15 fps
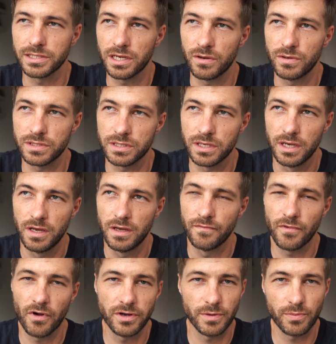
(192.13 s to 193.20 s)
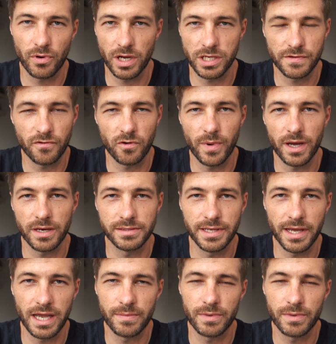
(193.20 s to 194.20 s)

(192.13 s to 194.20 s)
And I was very depressed for about a day,